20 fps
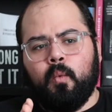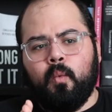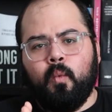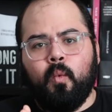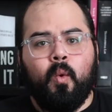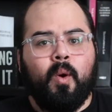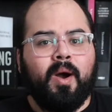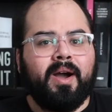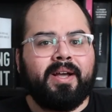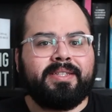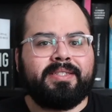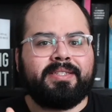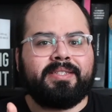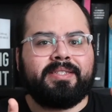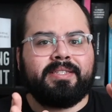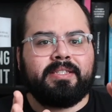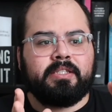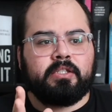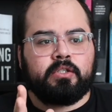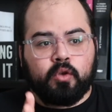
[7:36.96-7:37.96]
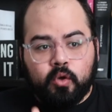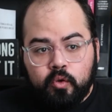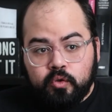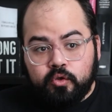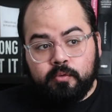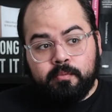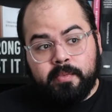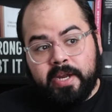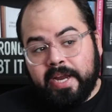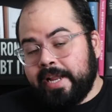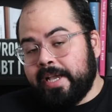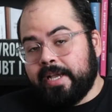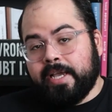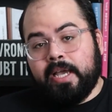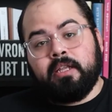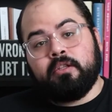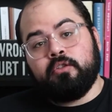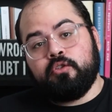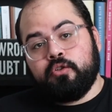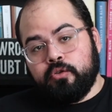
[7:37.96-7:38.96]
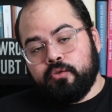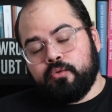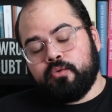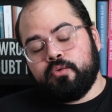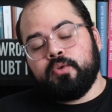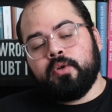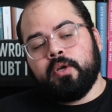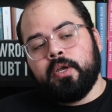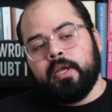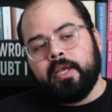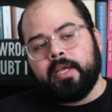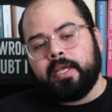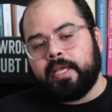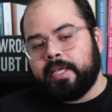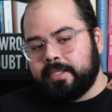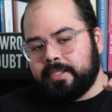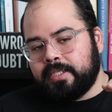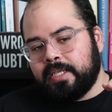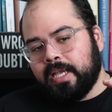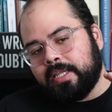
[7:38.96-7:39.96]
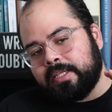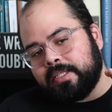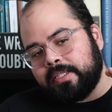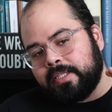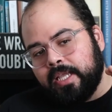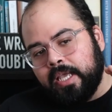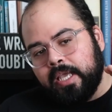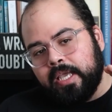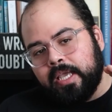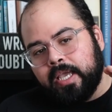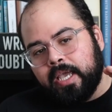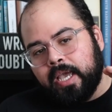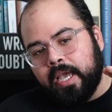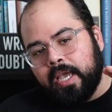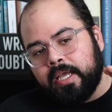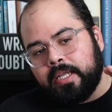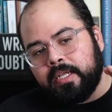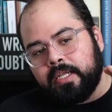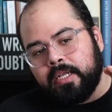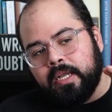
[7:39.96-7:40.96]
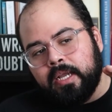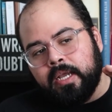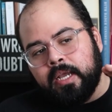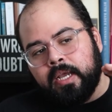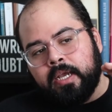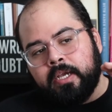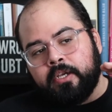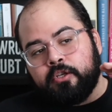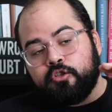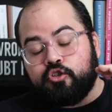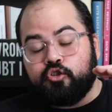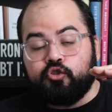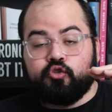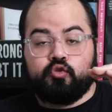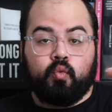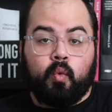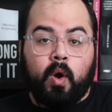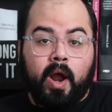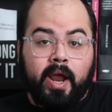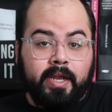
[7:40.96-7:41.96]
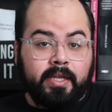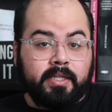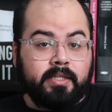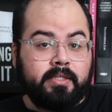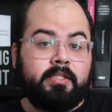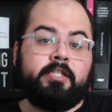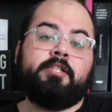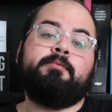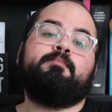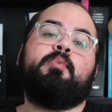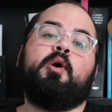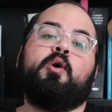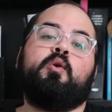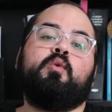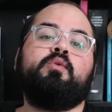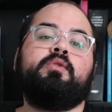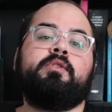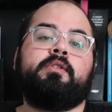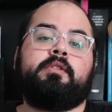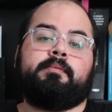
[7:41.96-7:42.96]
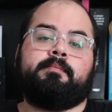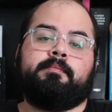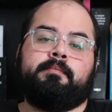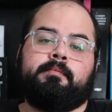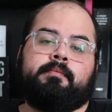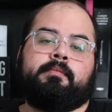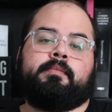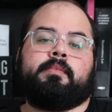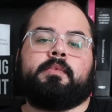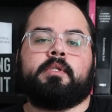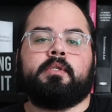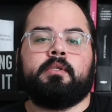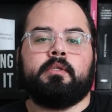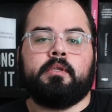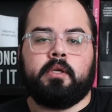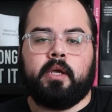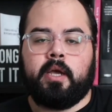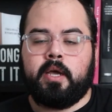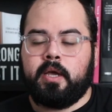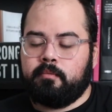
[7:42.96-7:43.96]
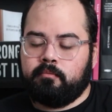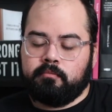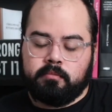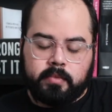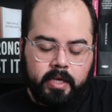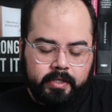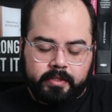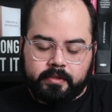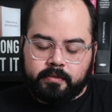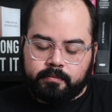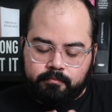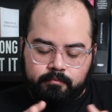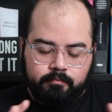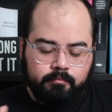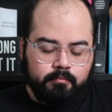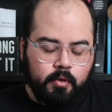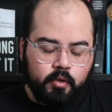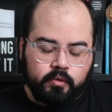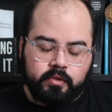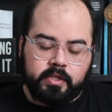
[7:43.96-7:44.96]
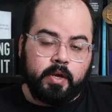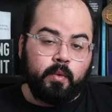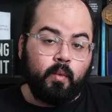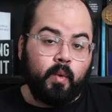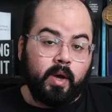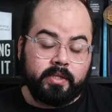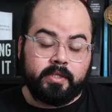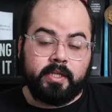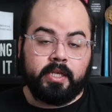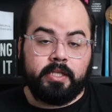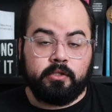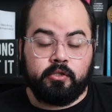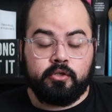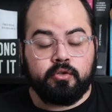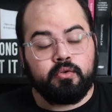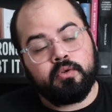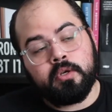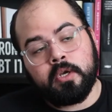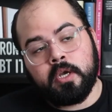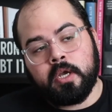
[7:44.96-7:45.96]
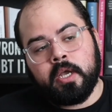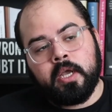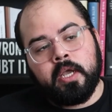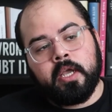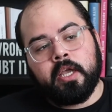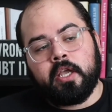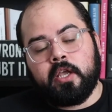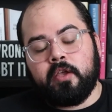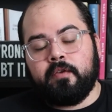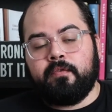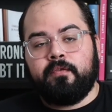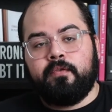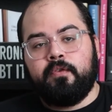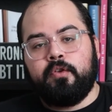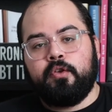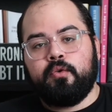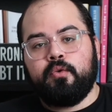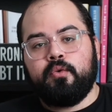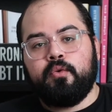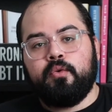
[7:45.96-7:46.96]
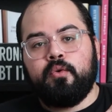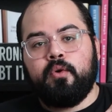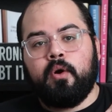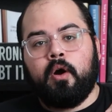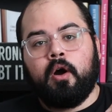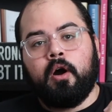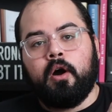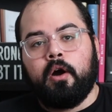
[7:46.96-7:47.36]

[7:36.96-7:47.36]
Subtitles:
what social media can do is that they can strike the post, and that is mostly what they do. If you